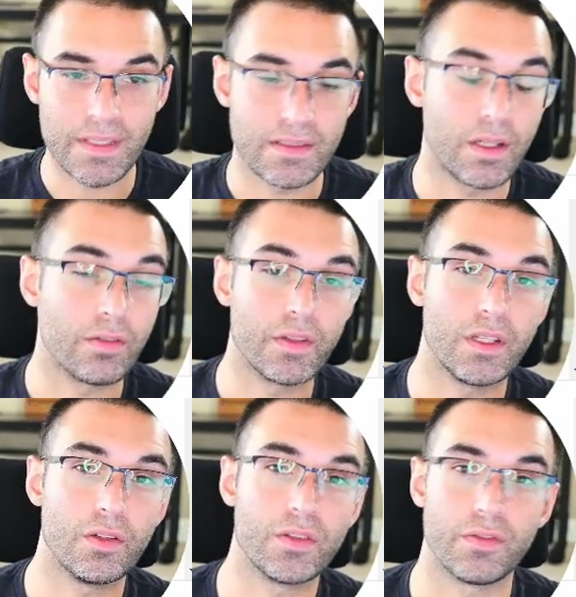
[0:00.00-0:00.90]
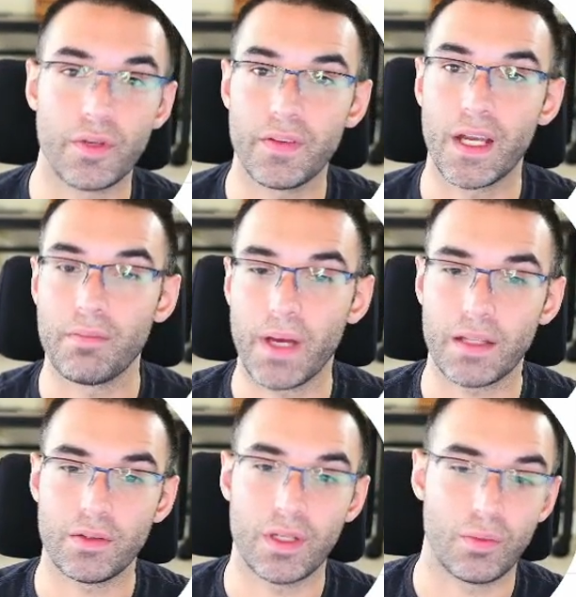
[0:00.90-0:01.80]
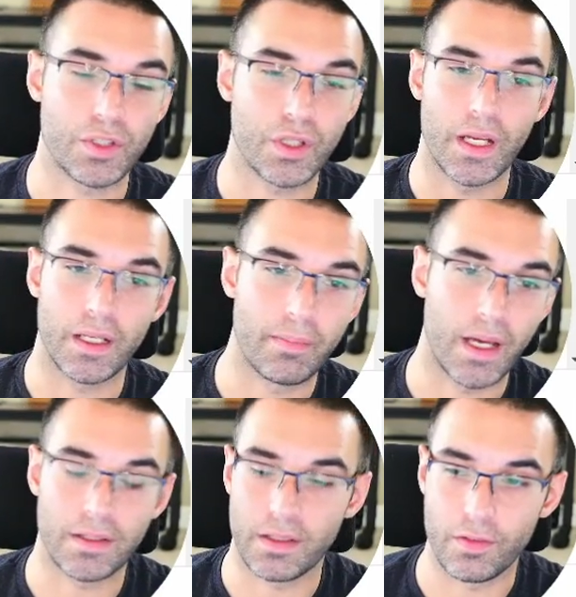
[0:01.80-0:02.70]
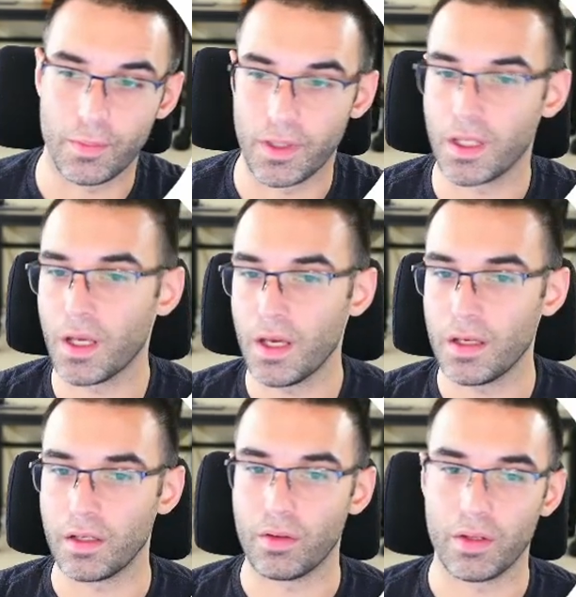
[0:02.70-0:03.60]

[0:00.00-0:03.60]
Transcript: in other videos. If we haven't gotten back to you yet, we're trying to get back to everybody. You know,